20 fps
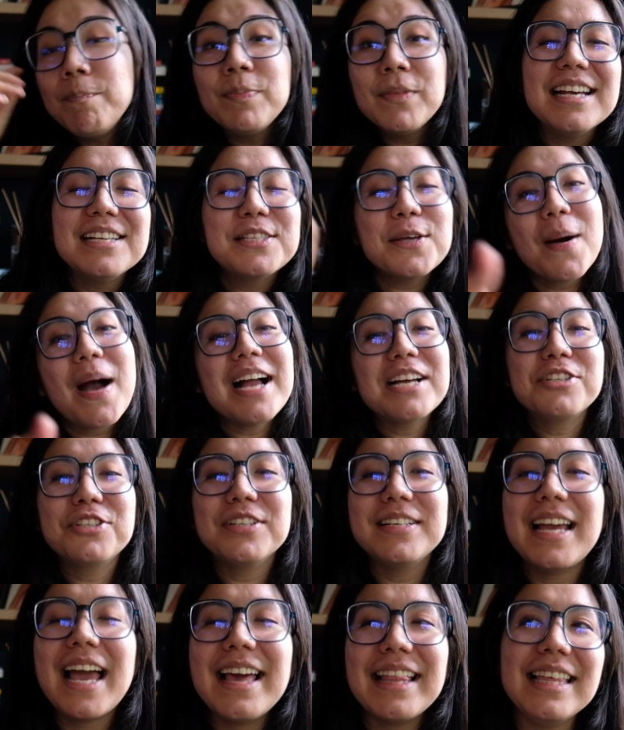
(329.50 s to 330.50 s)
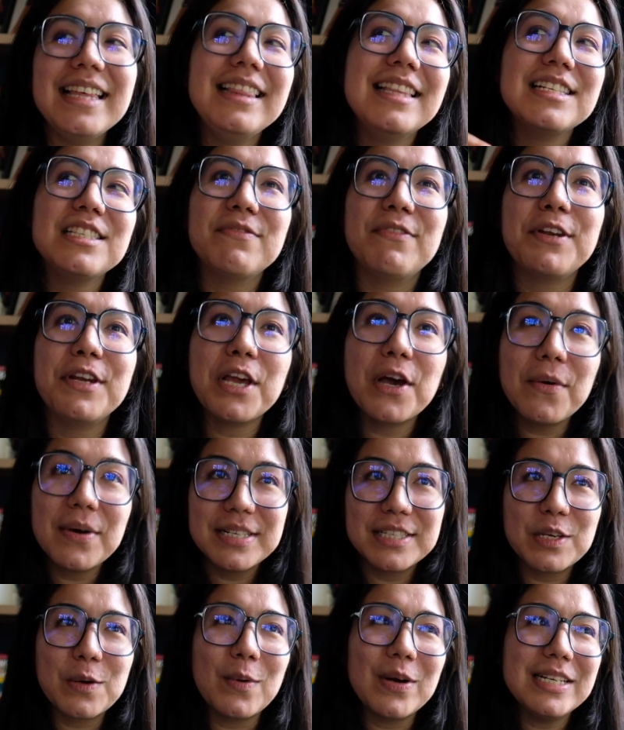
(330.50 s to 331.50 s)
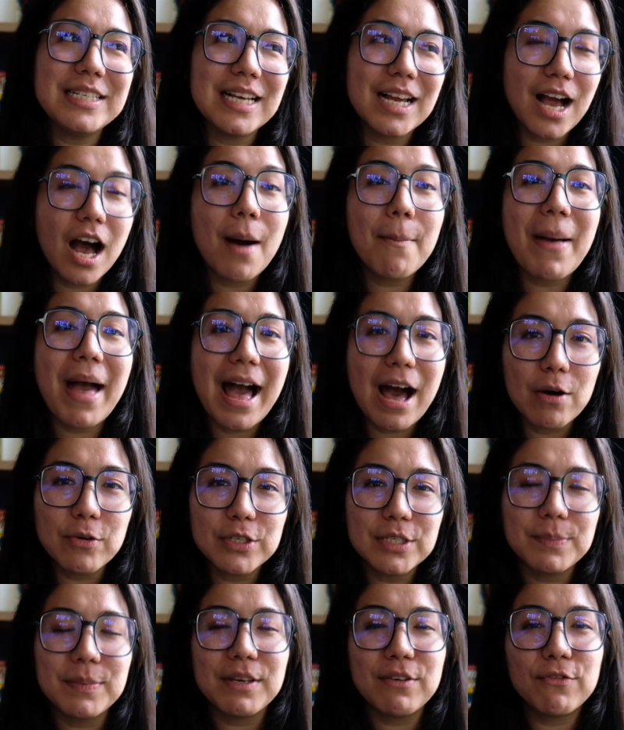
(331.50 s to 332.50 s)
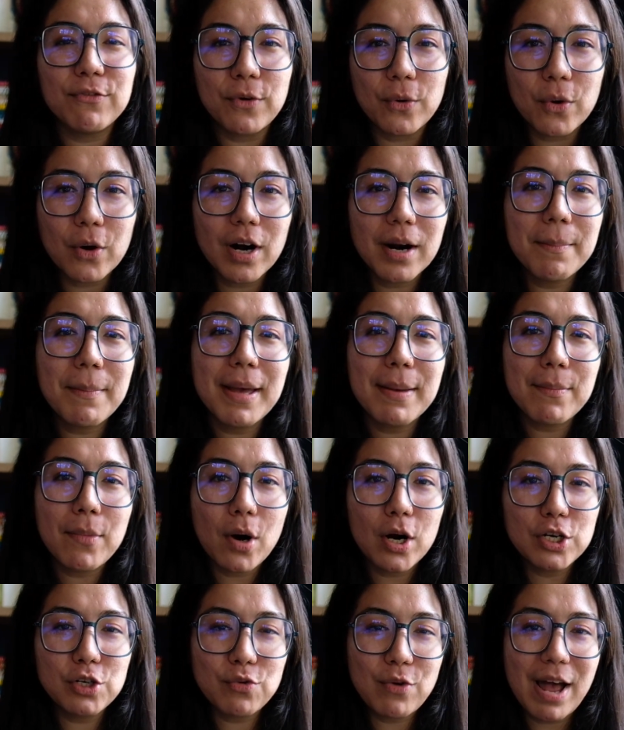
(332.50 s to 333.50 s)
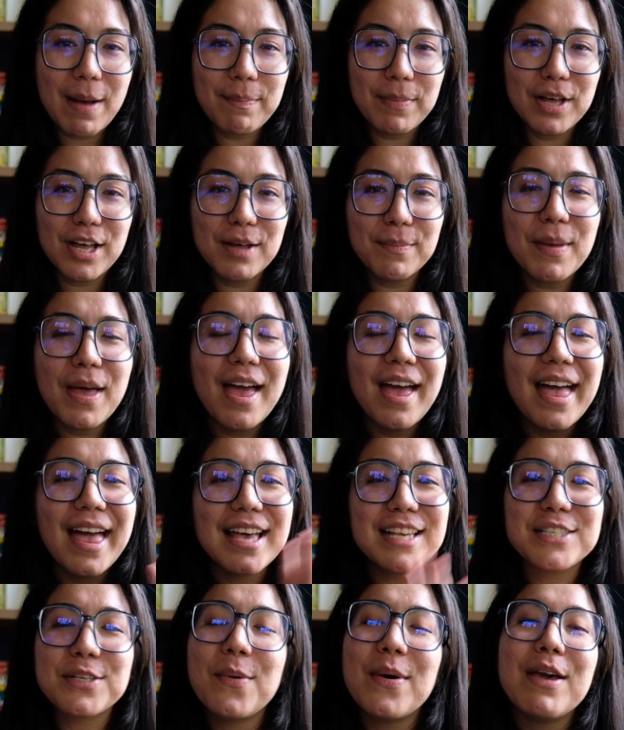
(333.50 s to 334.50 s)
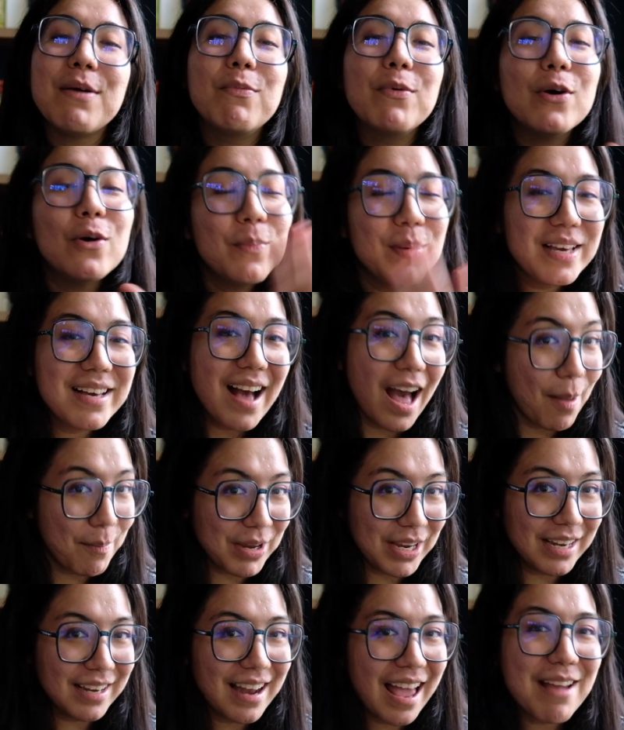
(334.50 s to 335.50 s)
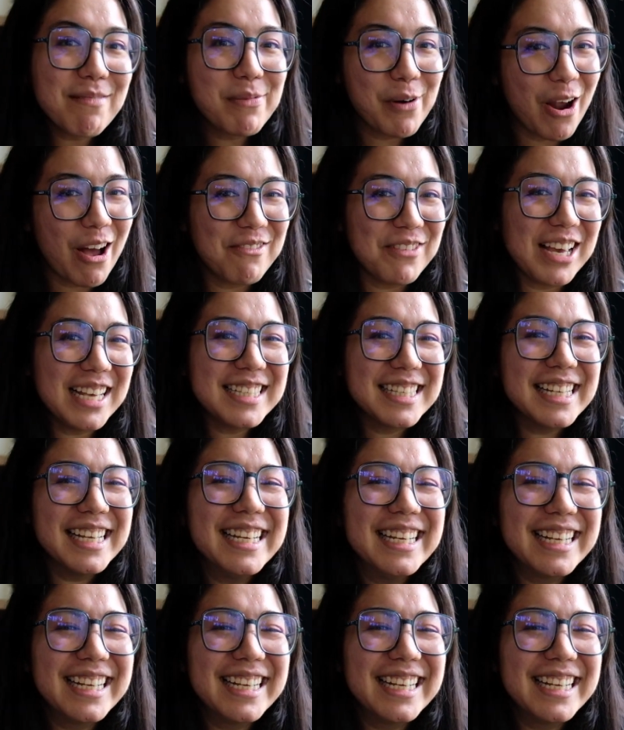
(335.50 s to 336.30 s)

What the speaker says: So actually, I think this video is going to come out before my March wrap up, so it will be coming, I promise.